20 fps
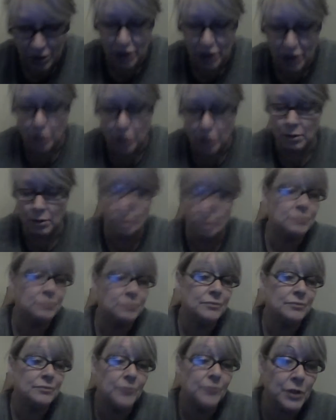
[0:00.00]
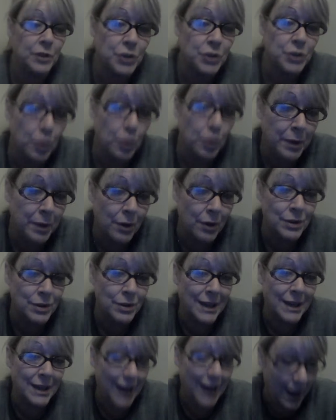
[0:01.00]
clue for Scorpios
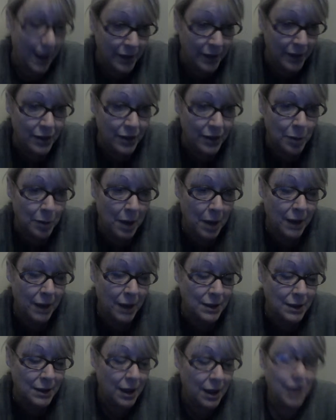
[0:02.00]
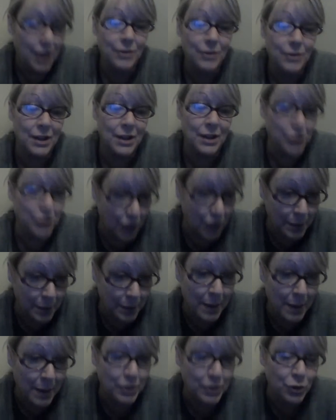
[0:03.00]
that have it in their mind that you're going to be
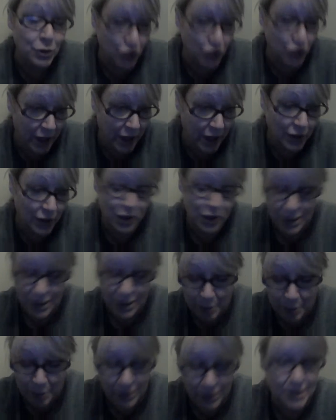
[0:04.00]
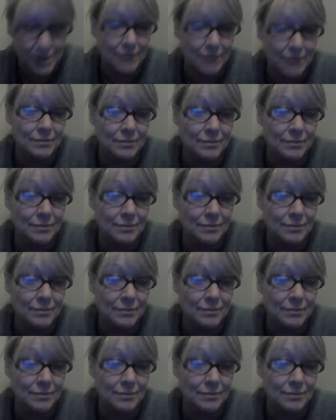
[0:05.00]
able to change this person.